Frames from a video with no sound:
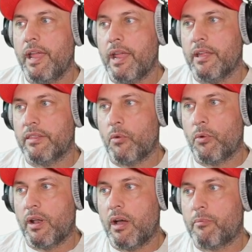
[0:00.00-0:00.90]
and they
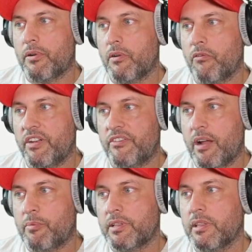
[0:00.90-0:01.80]
went up very
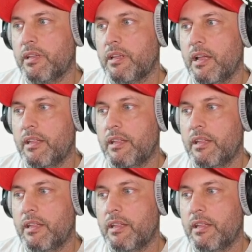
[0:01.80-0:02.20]
rapidly.